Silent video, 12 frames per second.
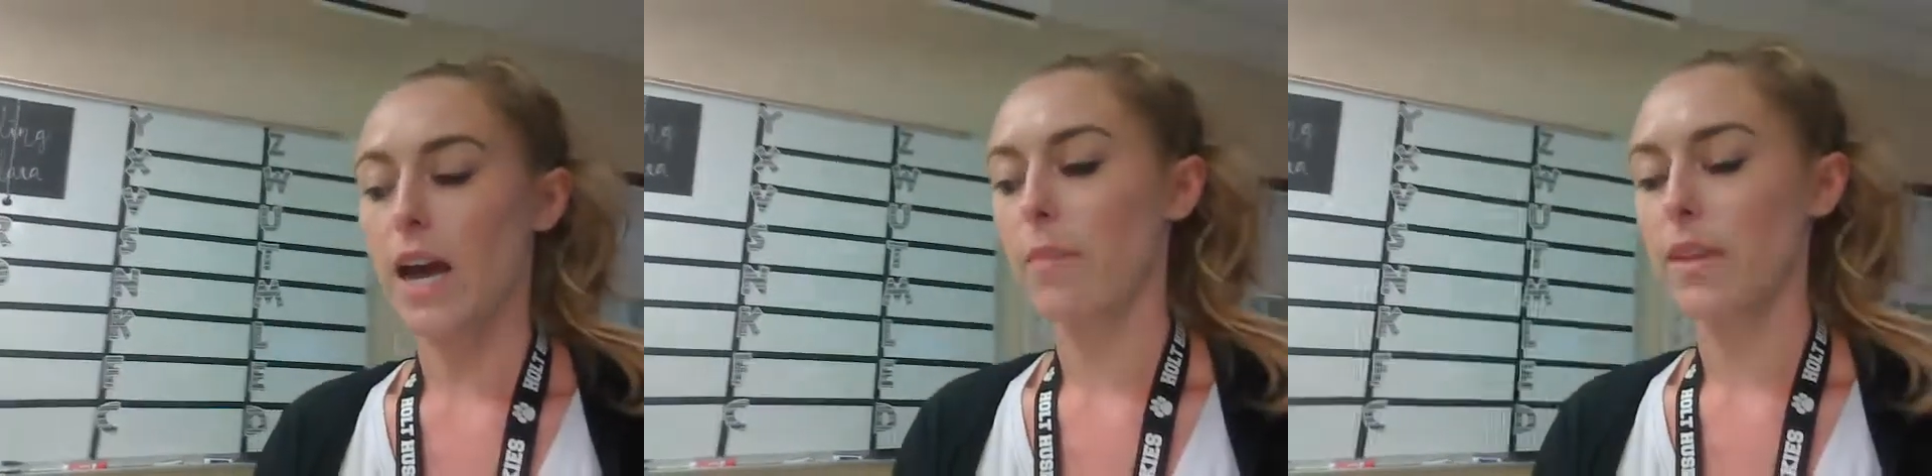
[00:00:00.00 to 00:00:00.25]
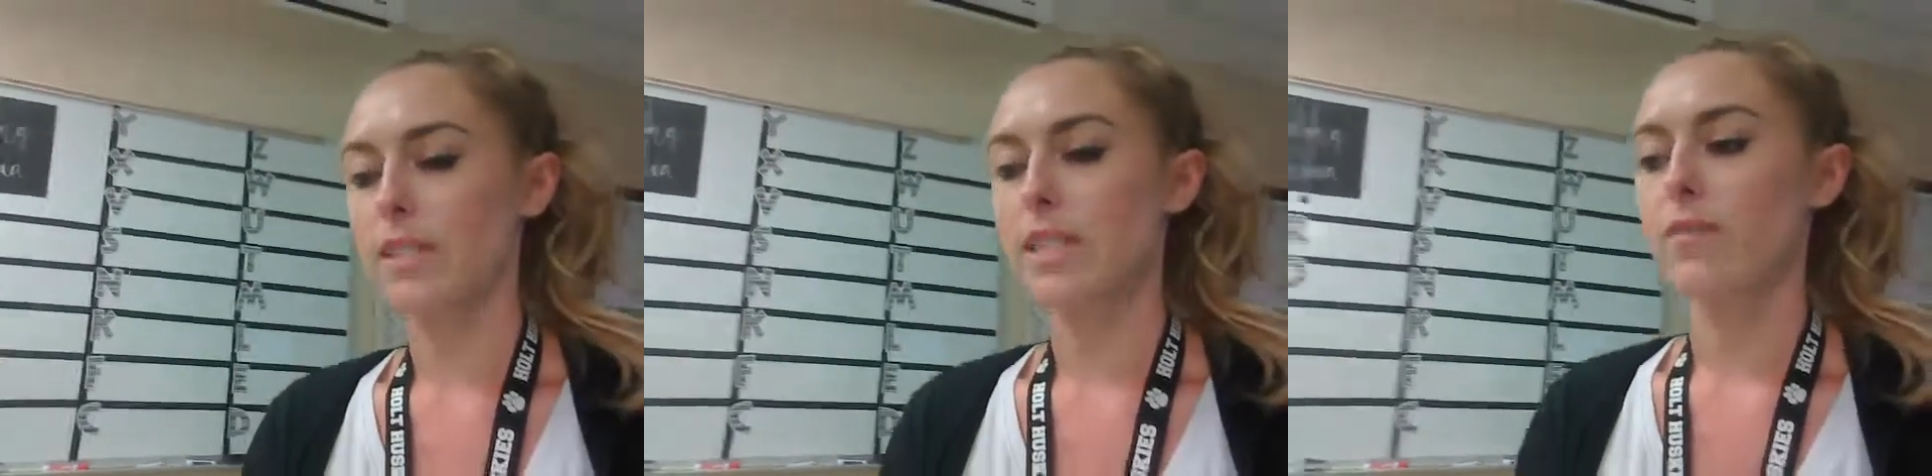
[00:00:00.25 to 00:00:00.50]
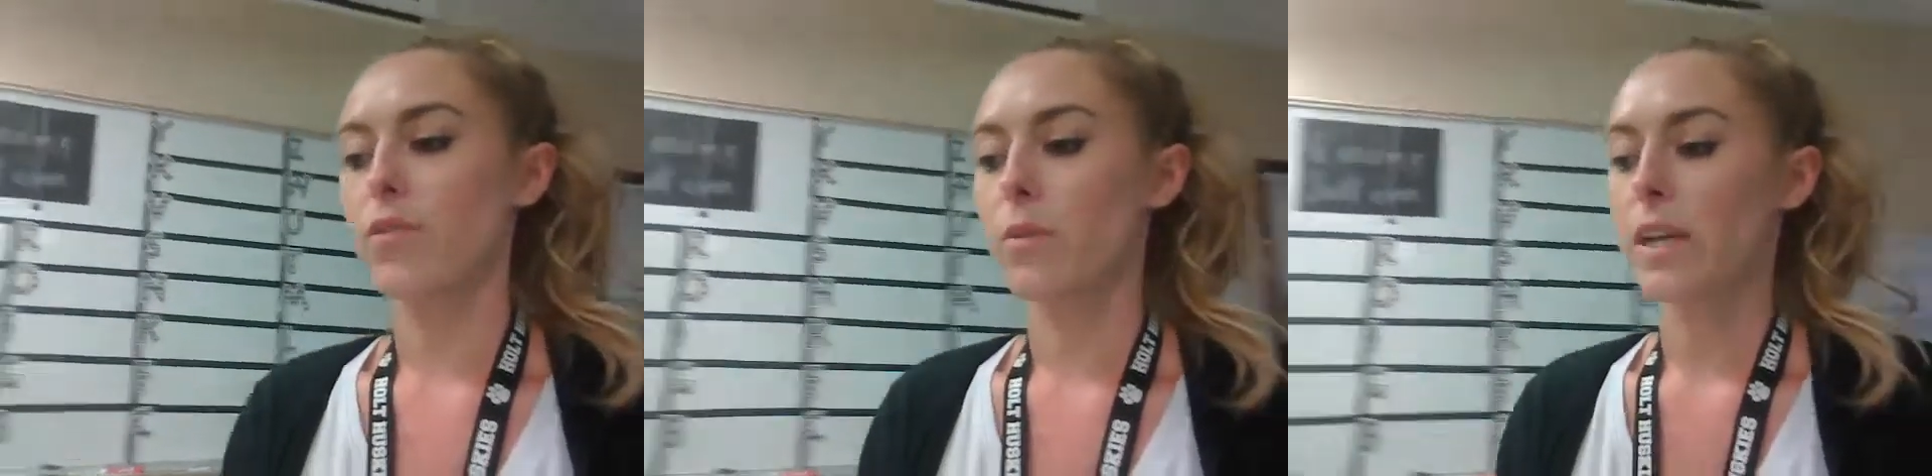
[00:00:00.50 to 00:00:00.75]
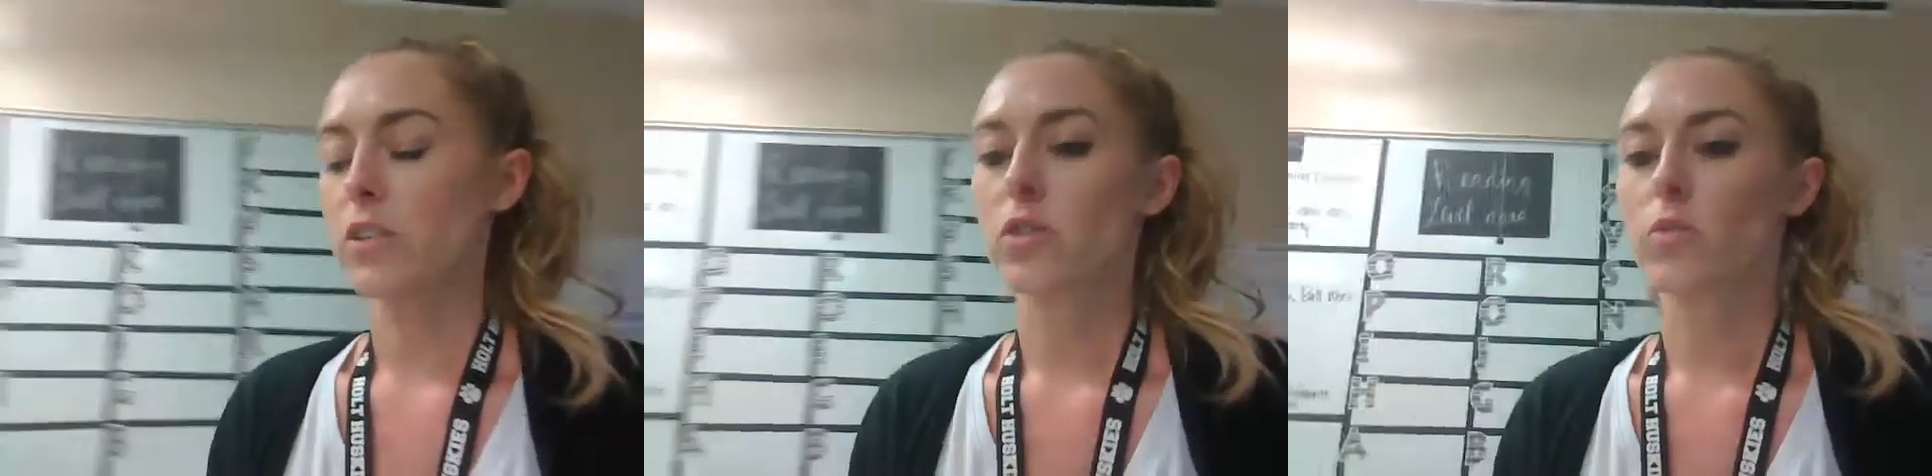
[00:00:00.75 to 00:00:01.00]
this
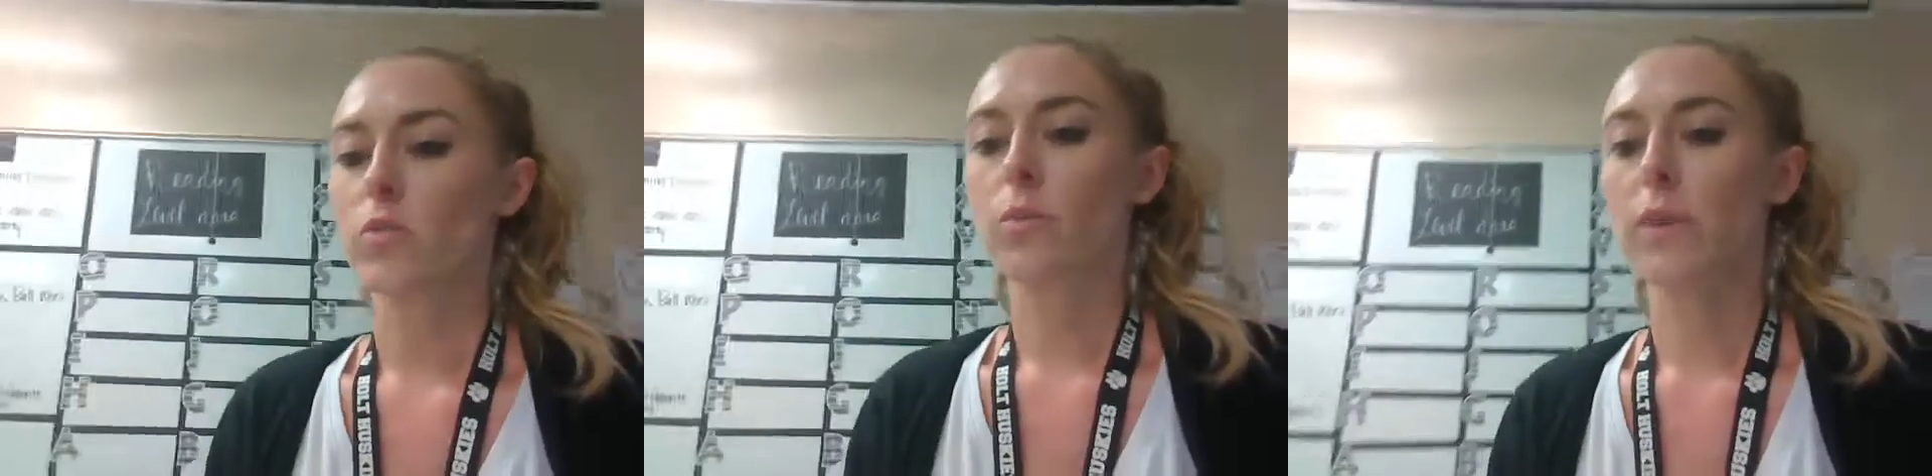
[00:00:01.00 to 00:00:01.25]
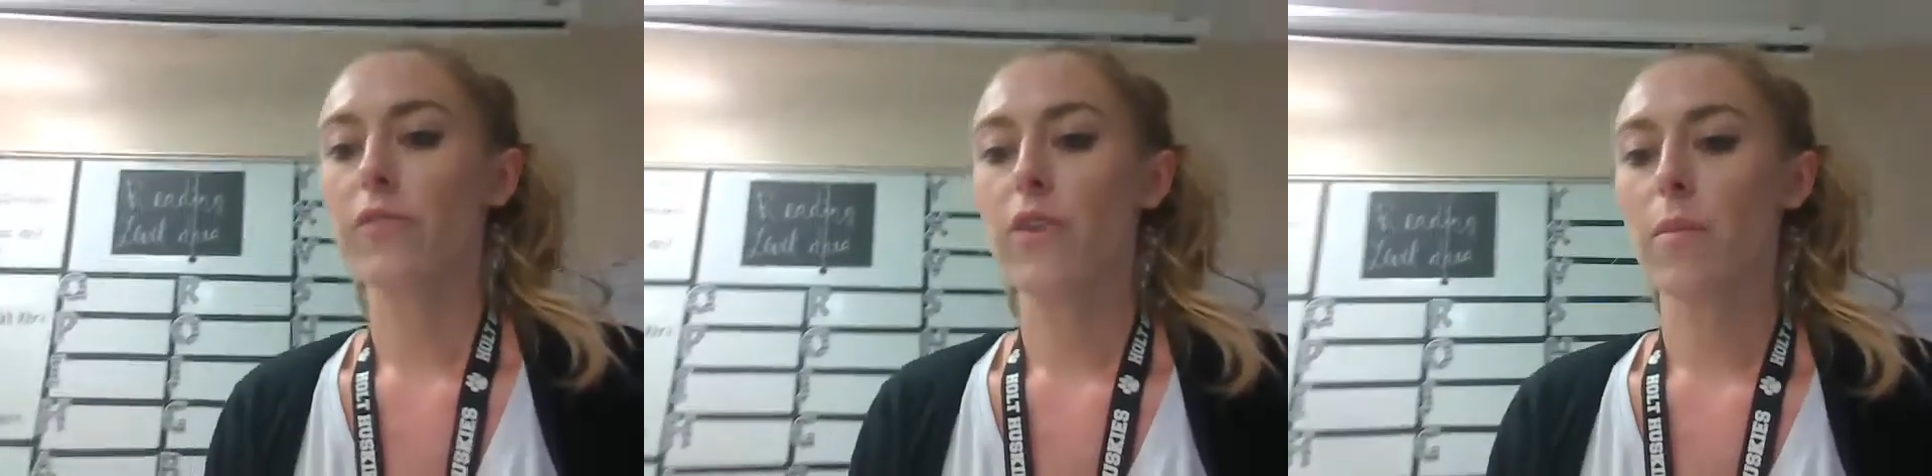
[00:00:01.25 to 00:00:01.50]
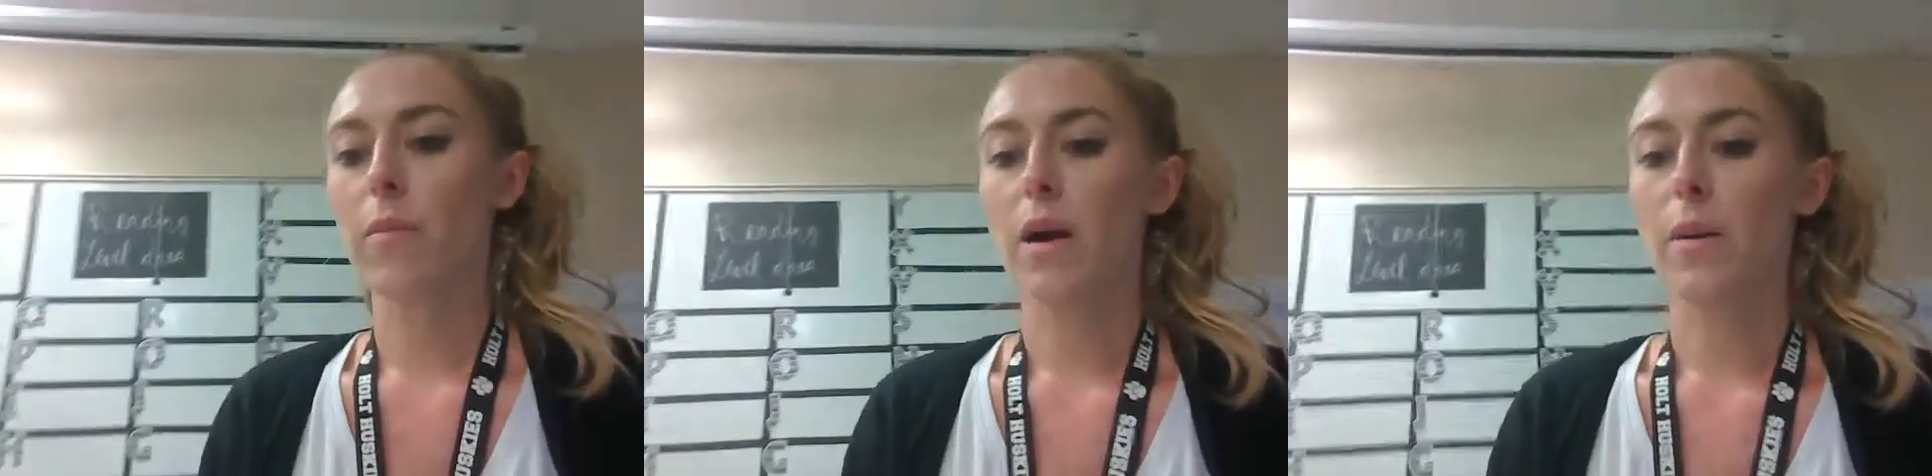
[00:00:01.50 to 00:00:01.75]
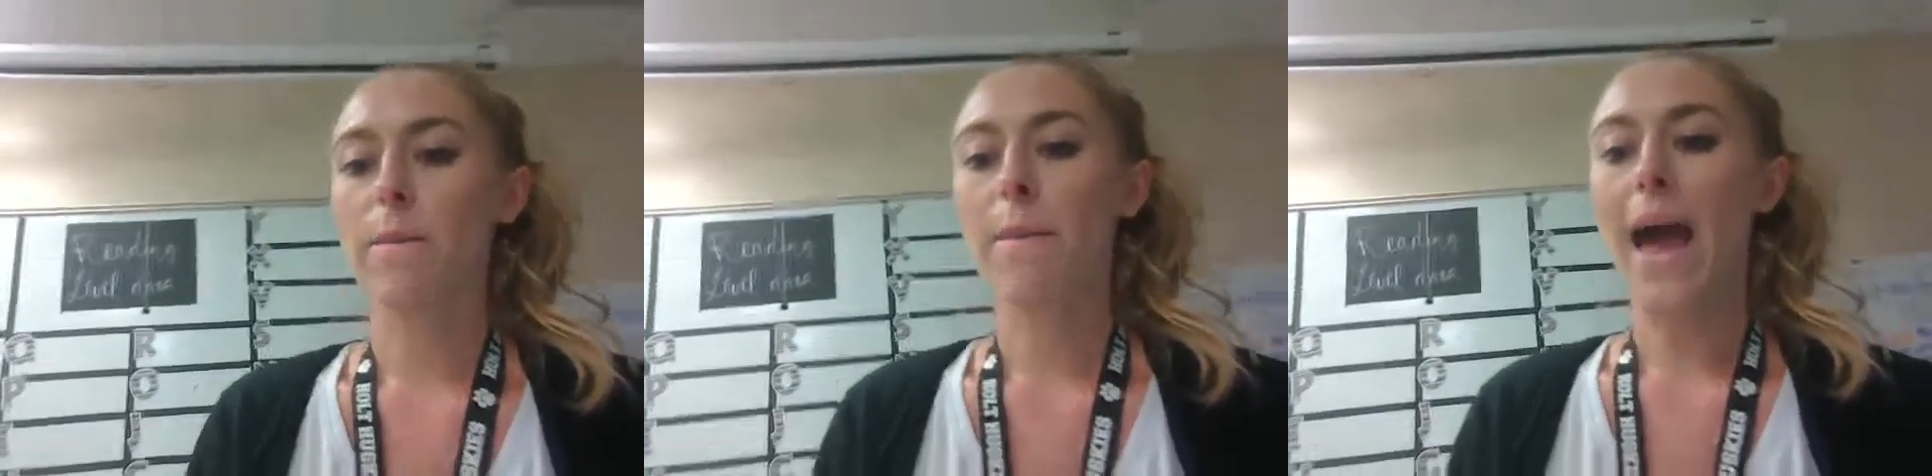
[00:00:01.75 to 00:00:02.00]
information will be from our
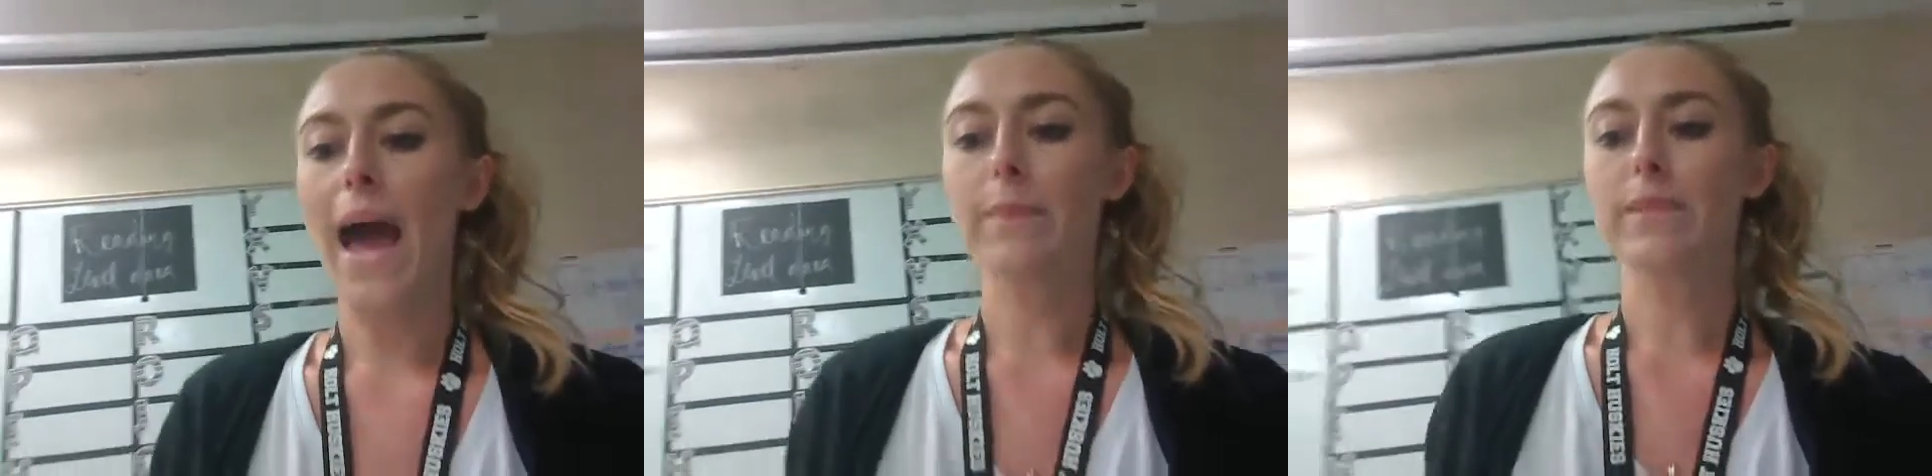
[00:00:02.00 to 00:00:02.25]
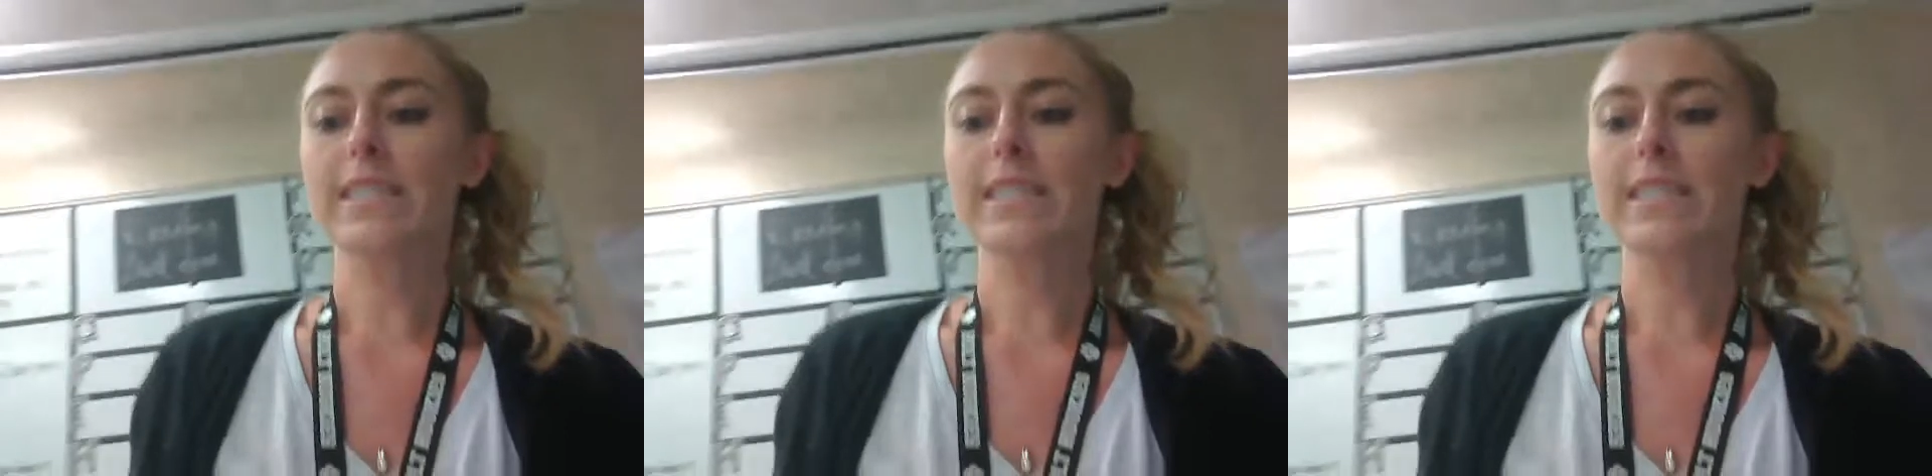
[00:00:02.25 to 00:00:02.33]
MAPS